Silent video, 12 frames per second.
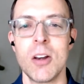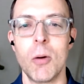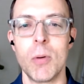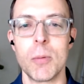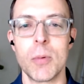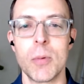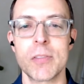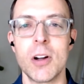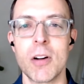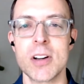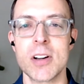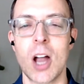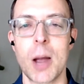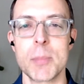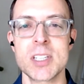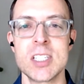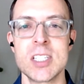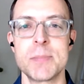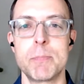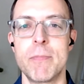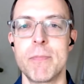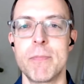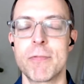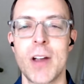you know, when one of Clarence Thomas's
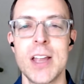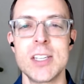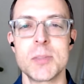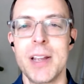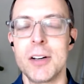friends